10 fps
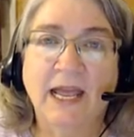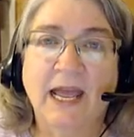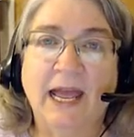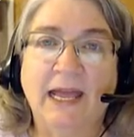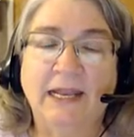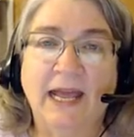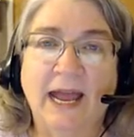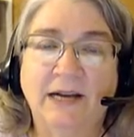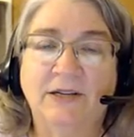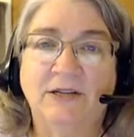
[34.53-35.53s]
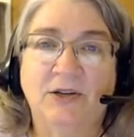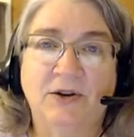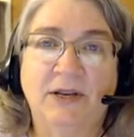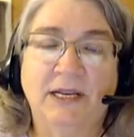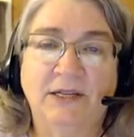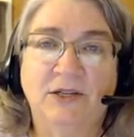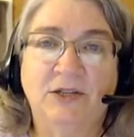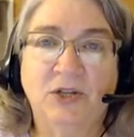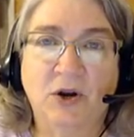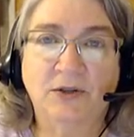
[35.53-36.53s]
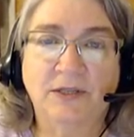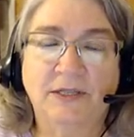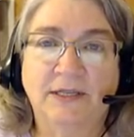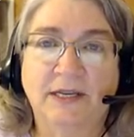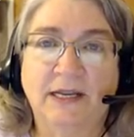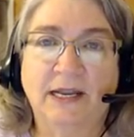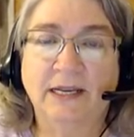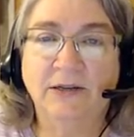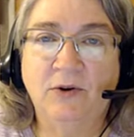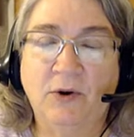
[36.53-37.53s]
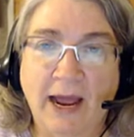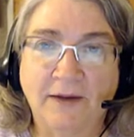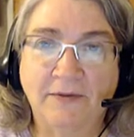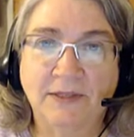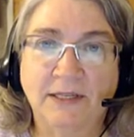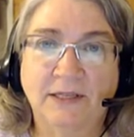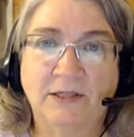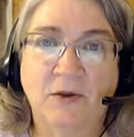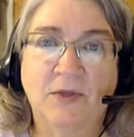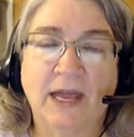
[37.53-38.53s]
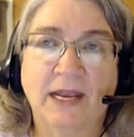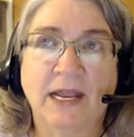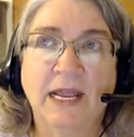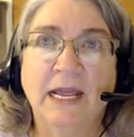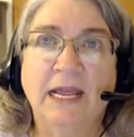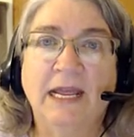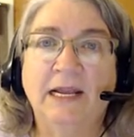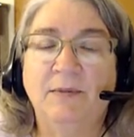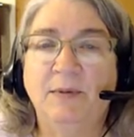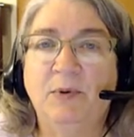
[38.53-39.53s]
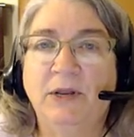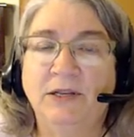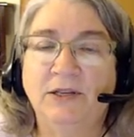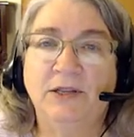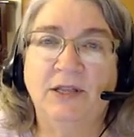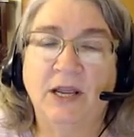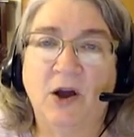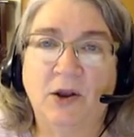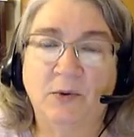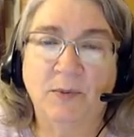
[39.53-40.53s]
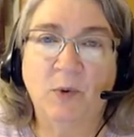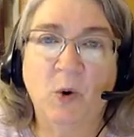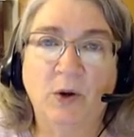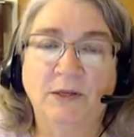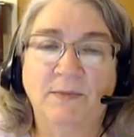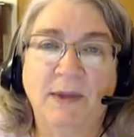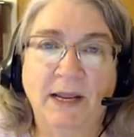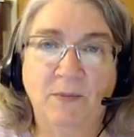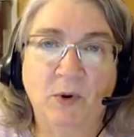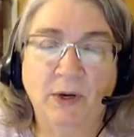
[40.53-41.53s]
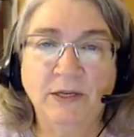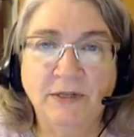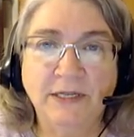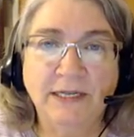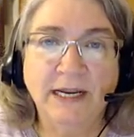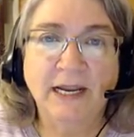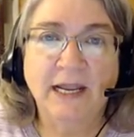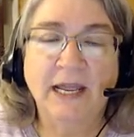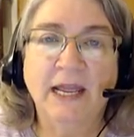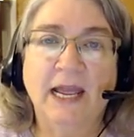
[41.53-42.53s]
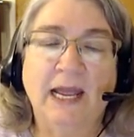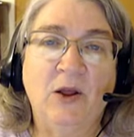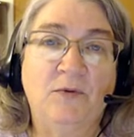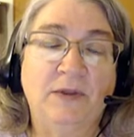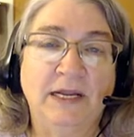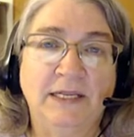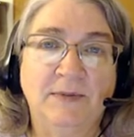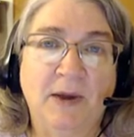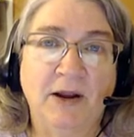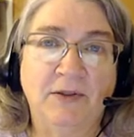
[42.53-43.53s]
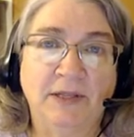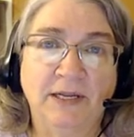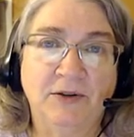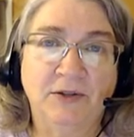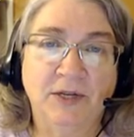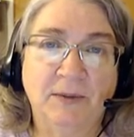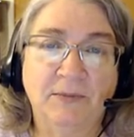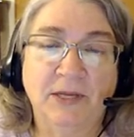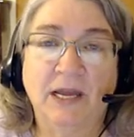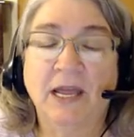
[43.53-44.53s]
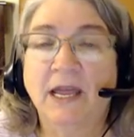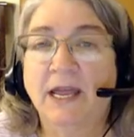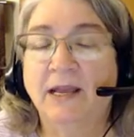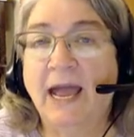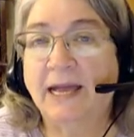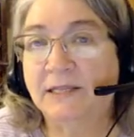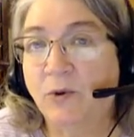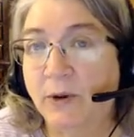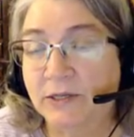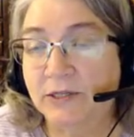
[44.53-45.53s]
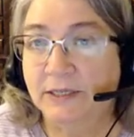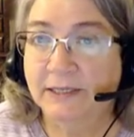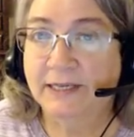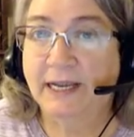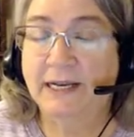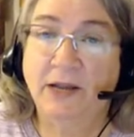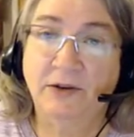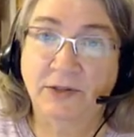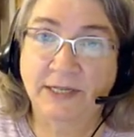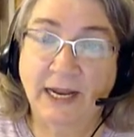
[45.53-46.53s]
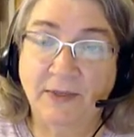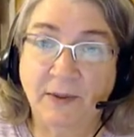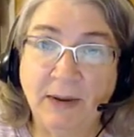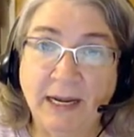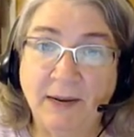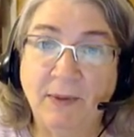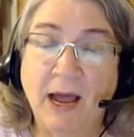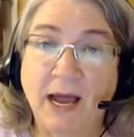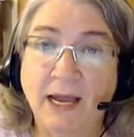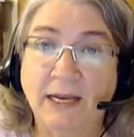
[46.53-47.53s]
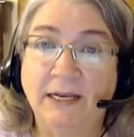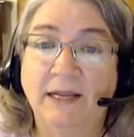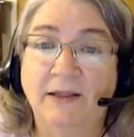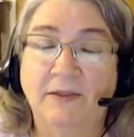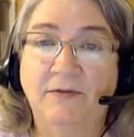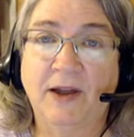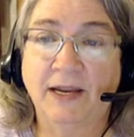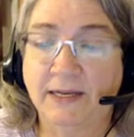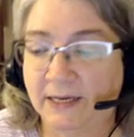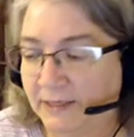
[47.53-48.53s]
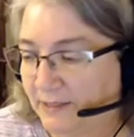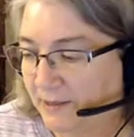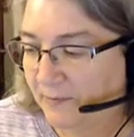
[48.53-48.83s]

and actually turn it into charts and graphs so that it can be put into the audit report to make it more interesting and hopefully inspire the leadership to ask questions and understand the meaning behind the findings.